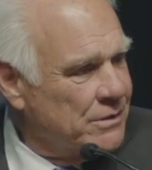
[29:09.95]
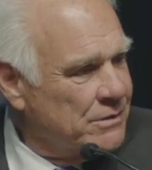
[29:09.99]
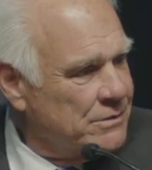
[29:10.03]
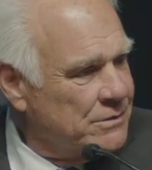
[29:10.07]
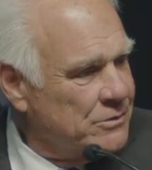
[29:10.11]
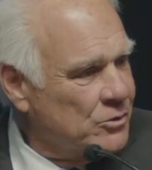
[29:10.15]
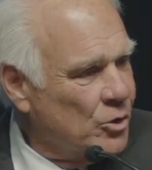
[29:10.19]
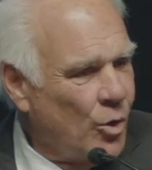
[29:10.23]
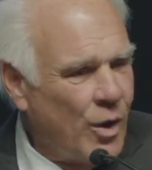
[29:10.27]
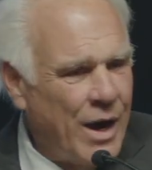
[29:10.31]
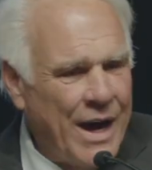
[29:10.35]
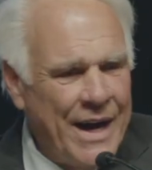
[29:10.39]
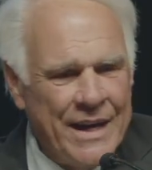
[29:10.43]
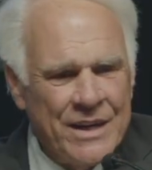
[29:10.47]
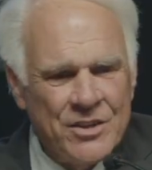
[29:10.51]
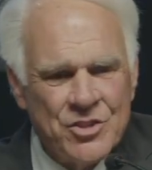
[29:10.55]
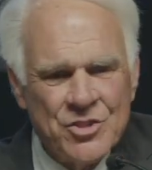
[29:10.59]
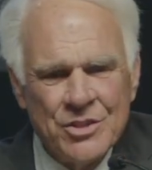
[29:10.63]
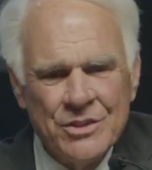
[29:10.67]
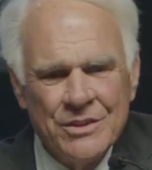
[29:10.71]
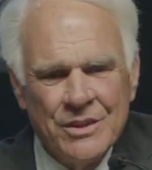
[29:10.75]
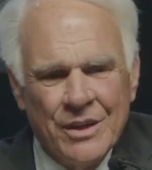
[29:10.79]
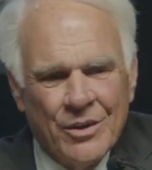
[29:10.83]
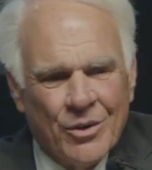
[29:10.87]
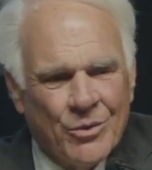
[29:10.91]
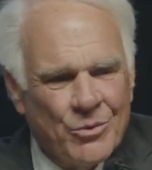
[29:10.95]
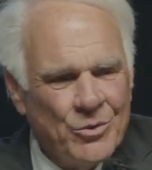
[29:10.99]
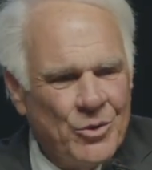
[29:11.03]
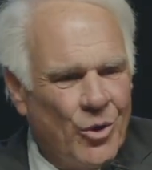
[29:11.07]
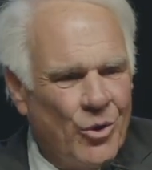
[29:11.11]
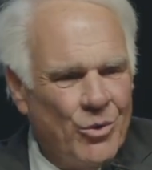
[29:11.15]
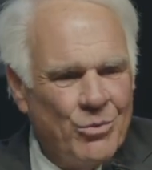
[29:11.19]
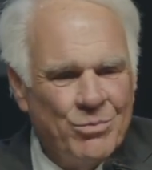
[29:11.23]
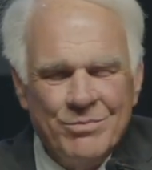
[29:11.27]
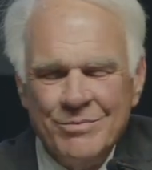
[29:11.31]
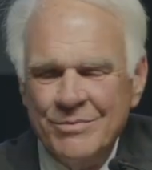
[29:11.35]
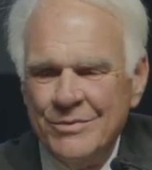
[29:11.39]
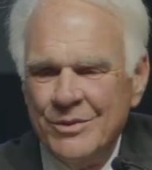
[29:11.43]
No IH,
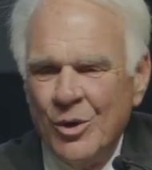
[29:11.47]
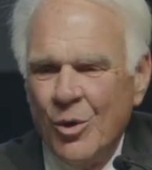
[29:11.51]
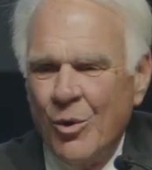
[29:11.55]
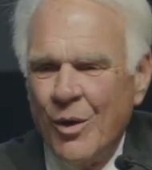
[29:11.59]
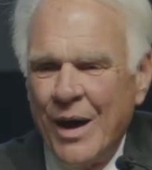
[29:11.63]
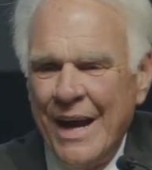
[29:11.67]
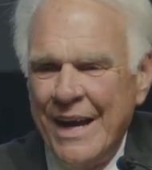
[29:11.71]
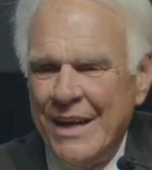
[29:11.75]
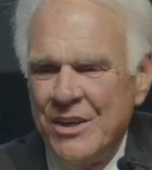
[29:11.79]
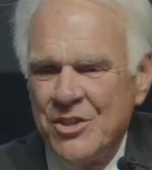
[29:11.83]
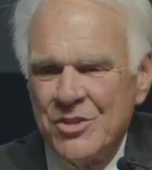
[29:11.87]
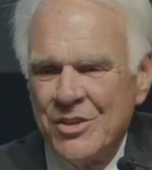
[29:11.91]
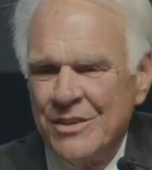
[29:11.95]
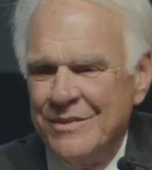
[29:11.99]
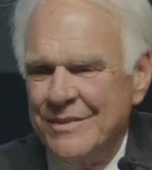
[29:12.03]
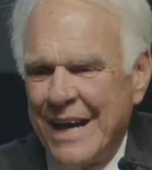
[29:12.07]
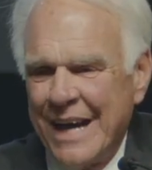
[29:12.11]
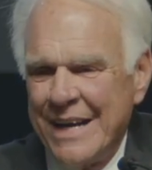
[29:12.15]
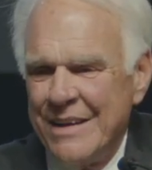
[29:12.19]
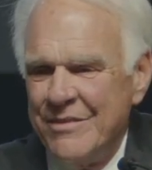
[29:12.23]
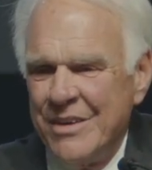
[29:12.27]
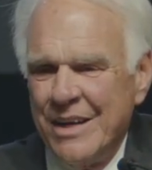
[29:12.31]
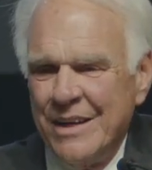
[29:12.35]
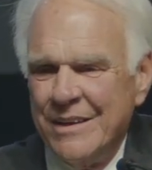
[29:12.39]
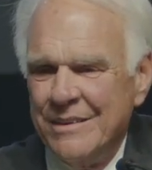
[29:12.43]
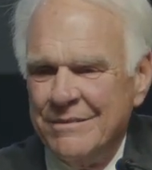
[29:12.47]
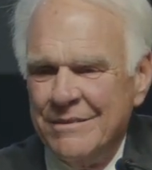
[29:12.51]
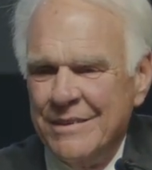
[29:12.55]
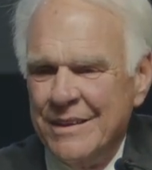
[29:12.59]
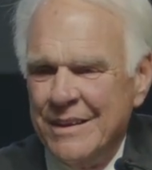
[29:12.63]
no IH, not even